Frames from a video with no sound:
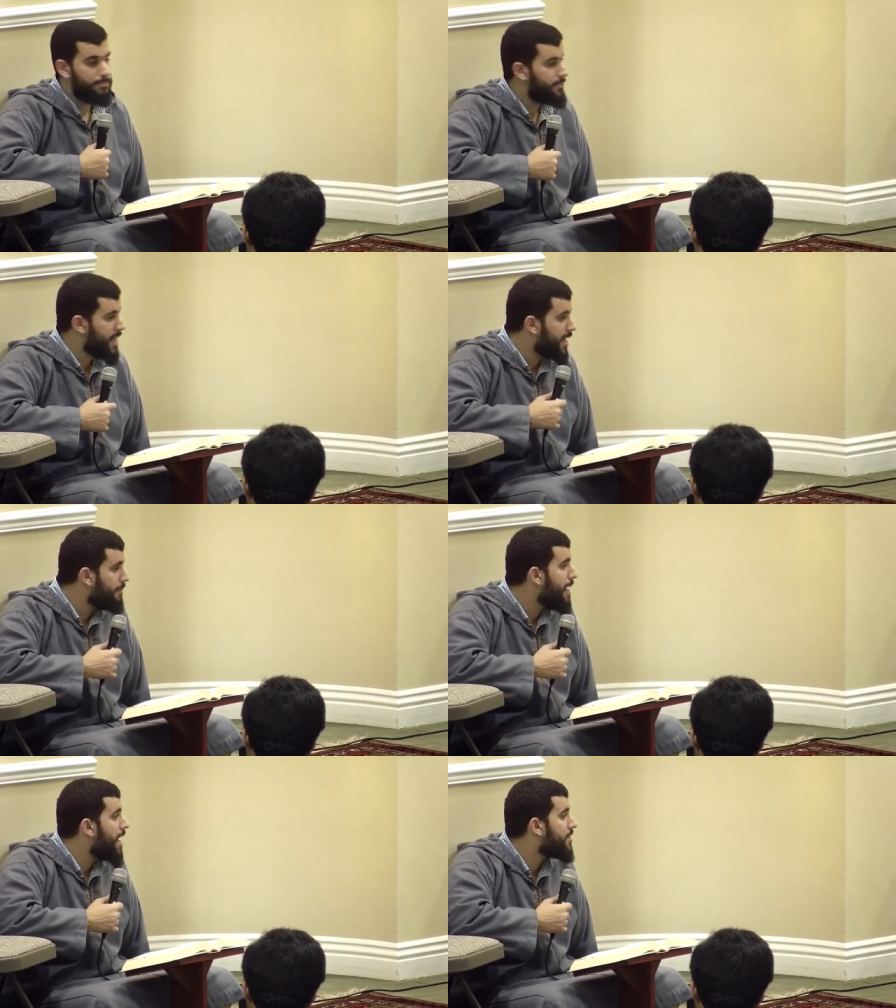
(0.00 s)
take a
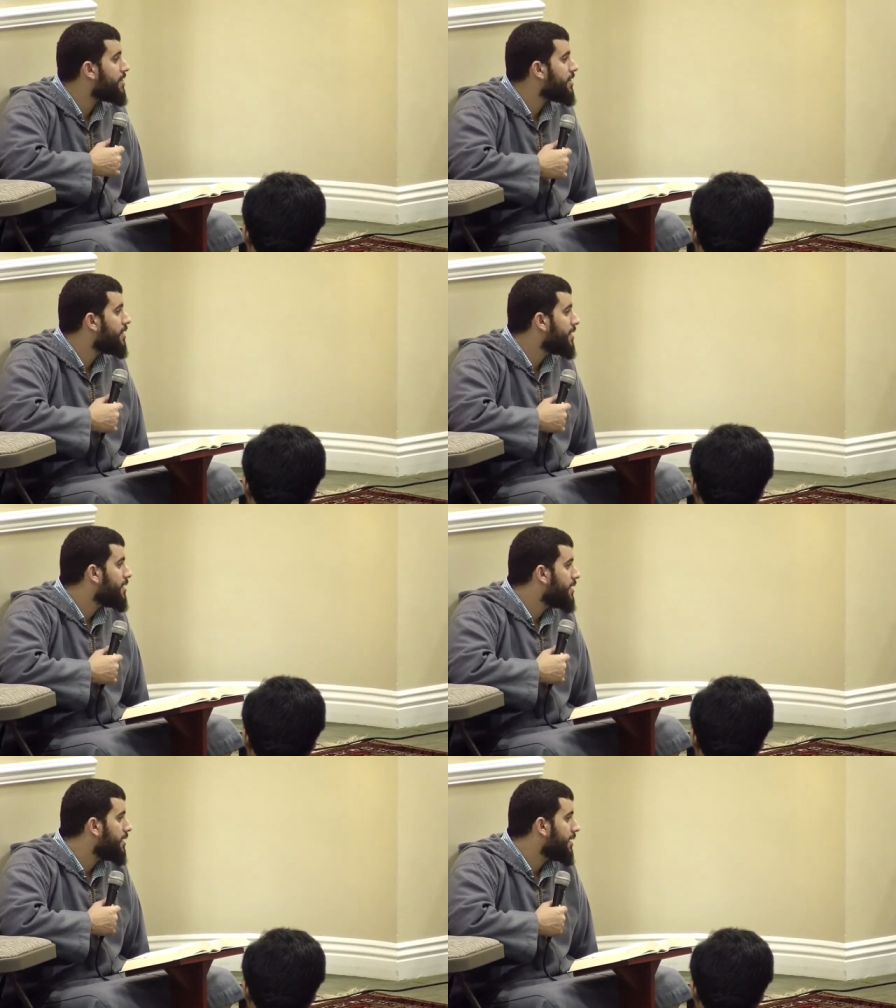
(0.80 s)
bath
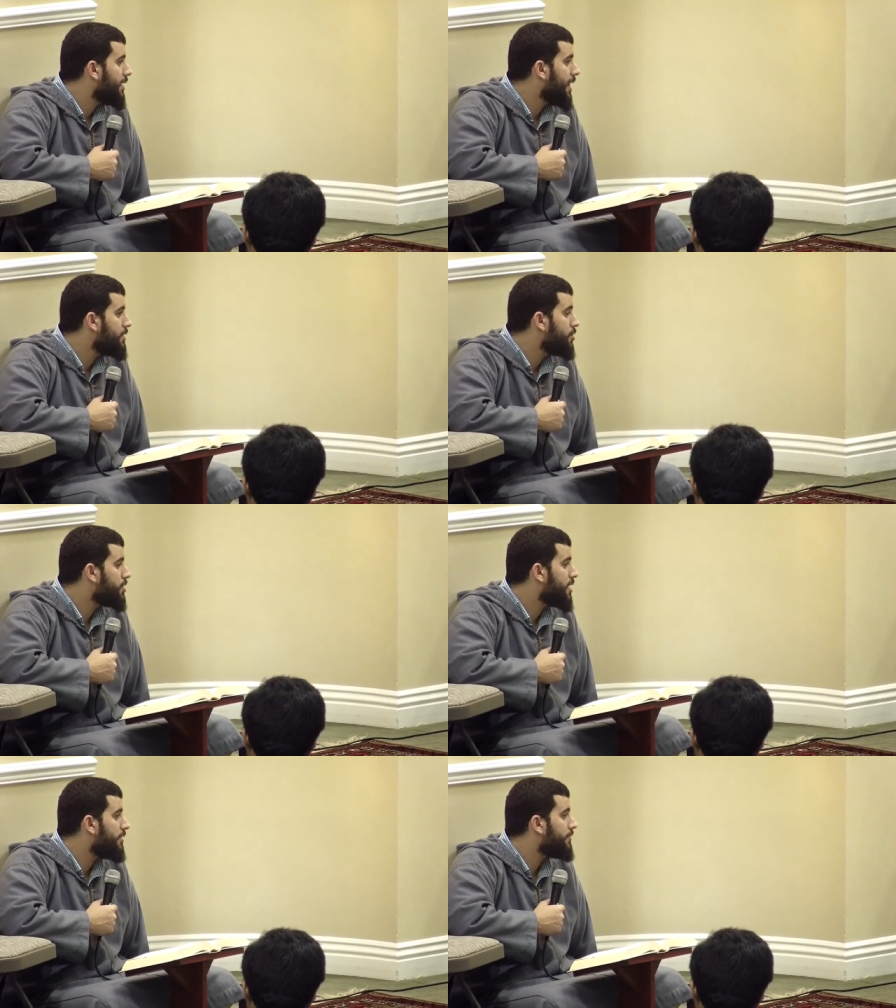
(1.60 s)
cleanse
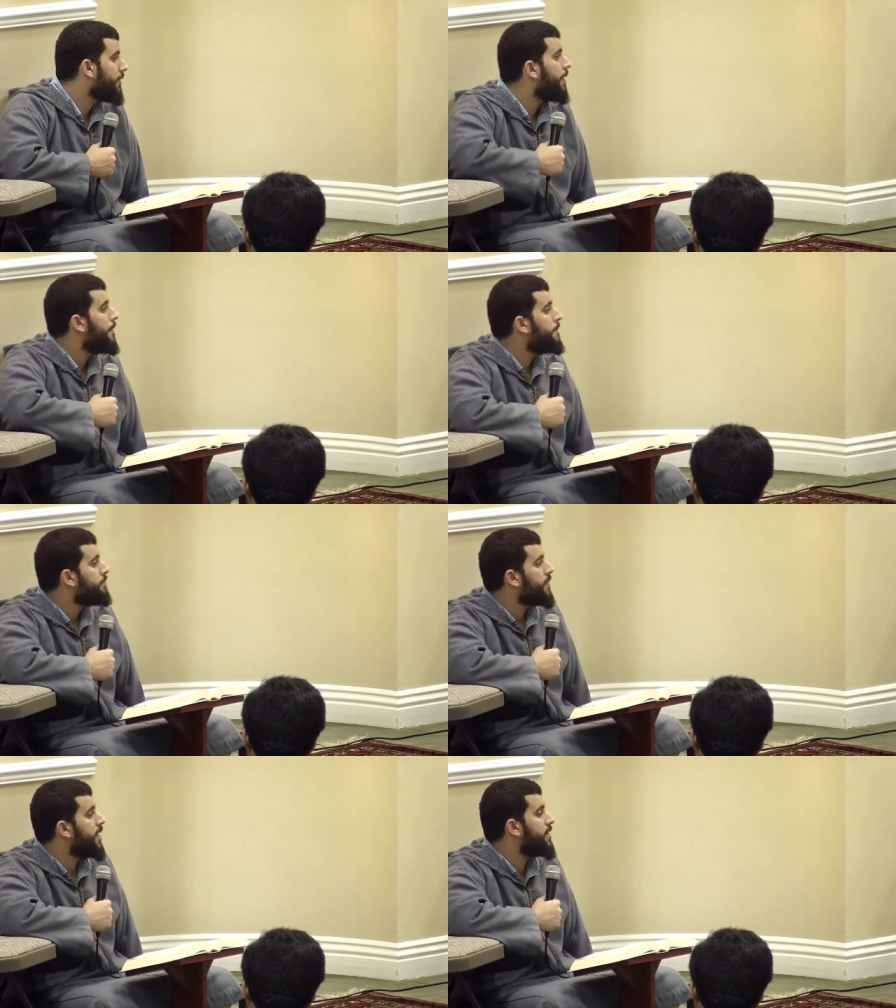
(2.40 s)
yourself
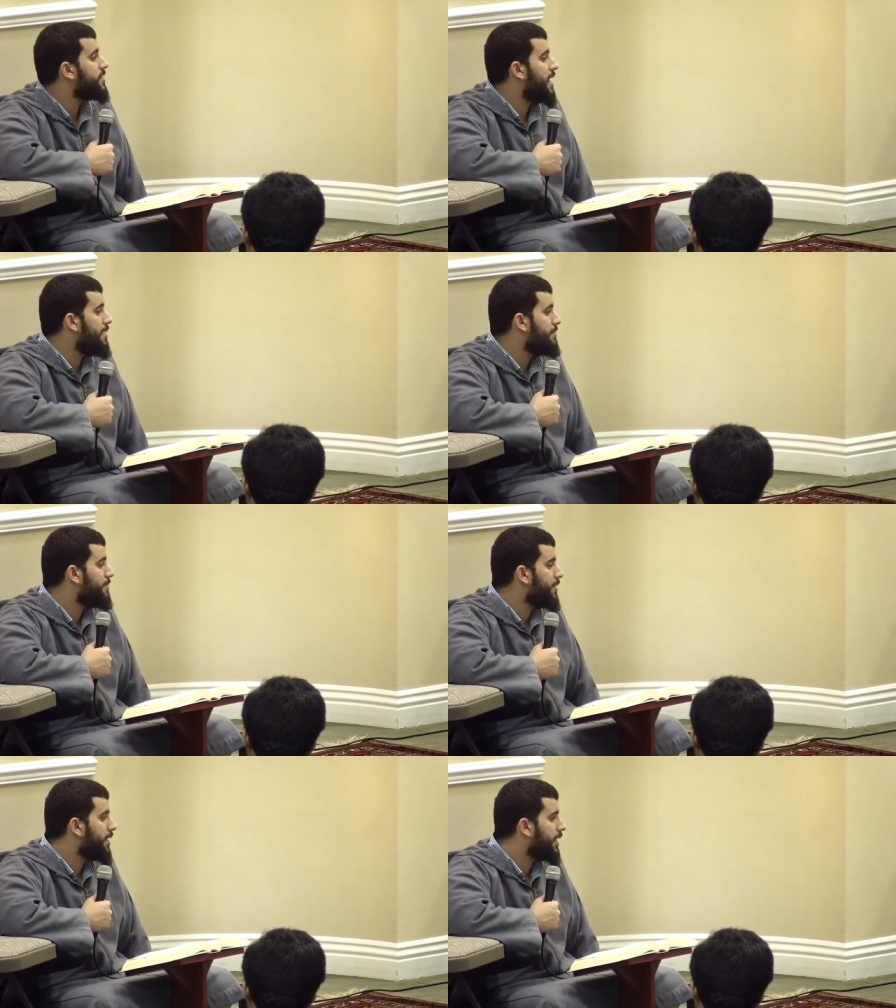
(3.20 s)
in Islam
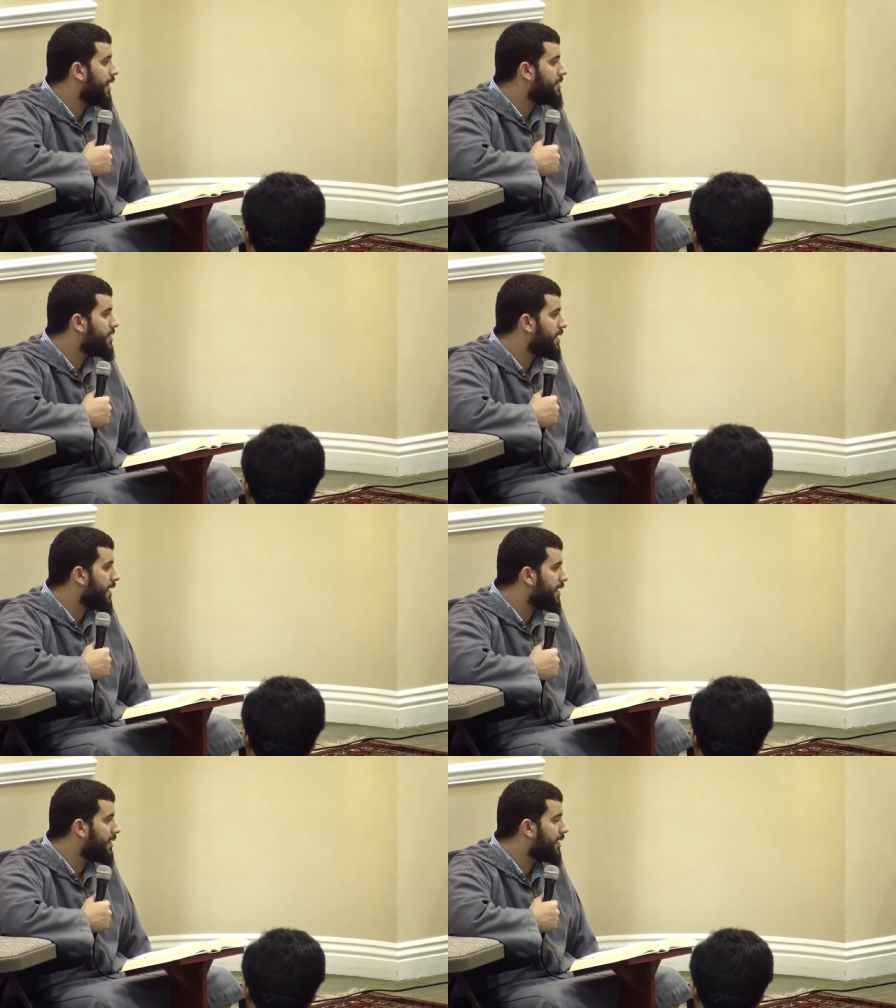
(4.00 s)
cleansing
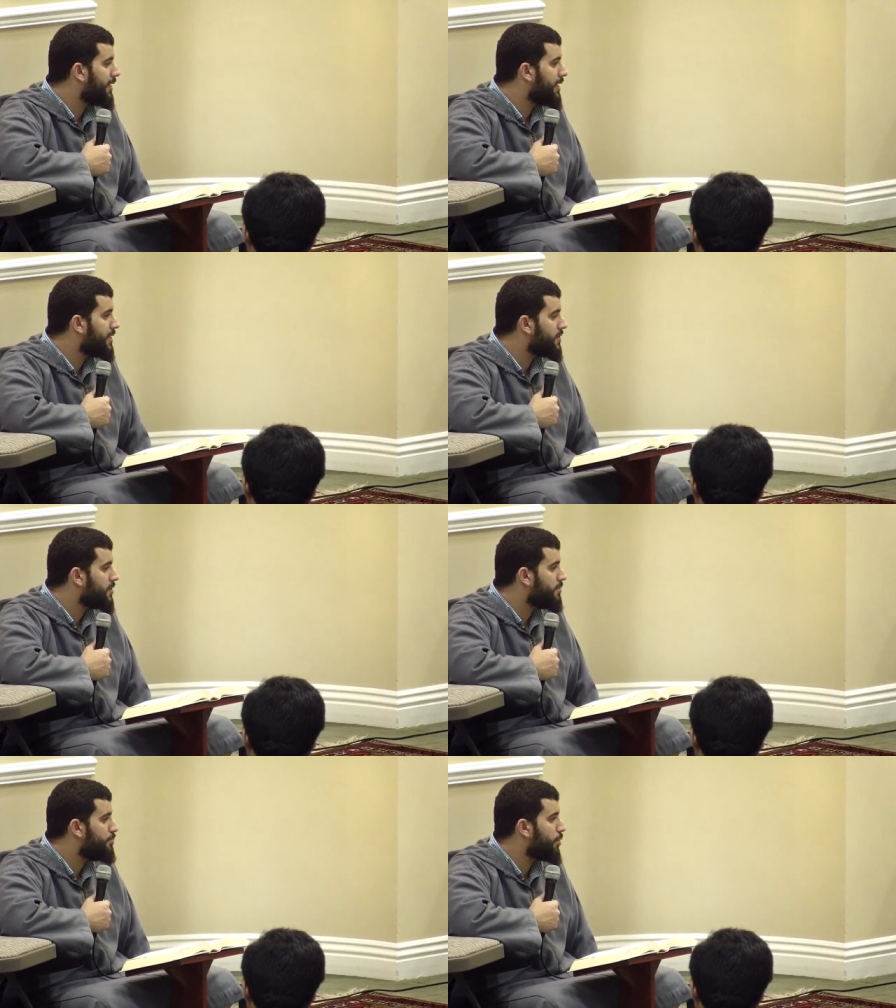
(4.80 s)
and cleanliness is
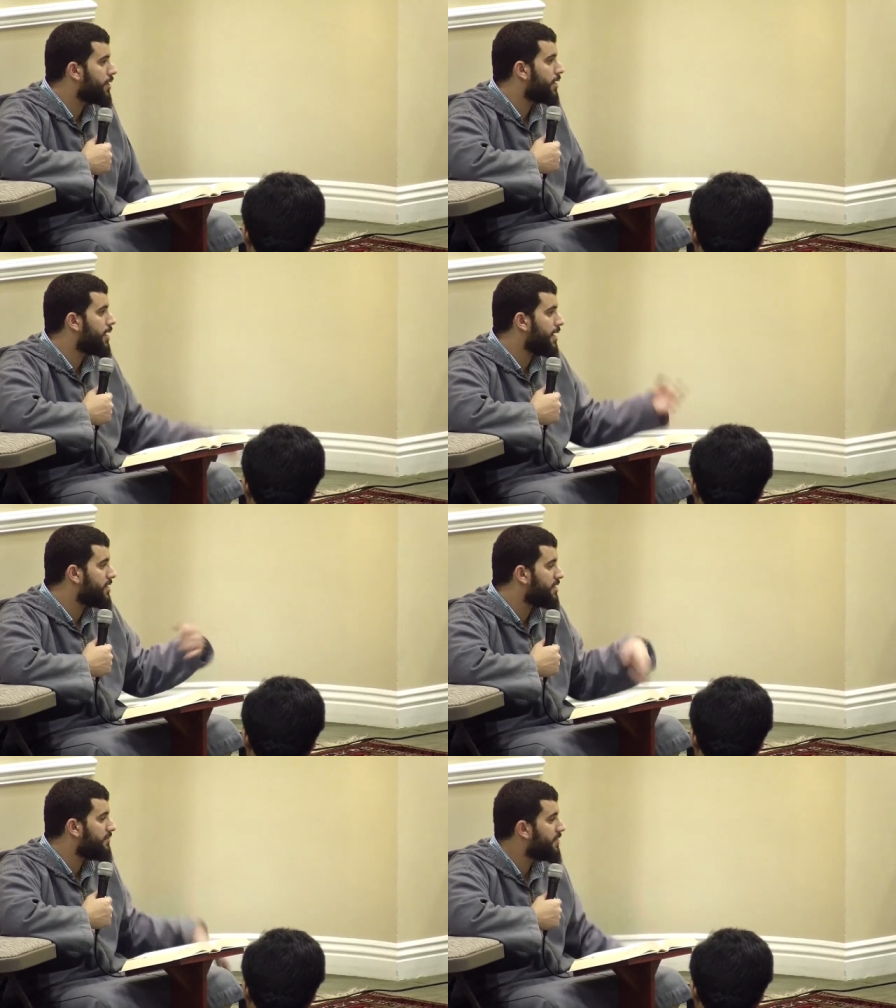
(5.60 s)
important not
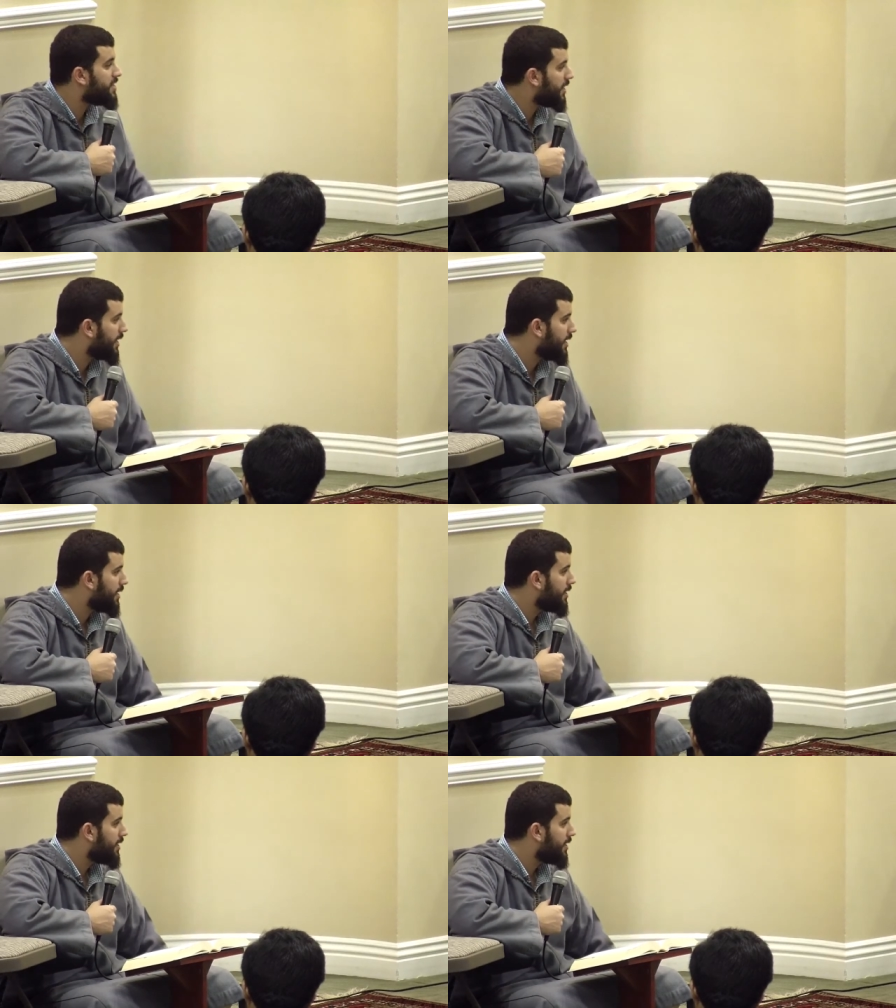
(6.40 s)
just physically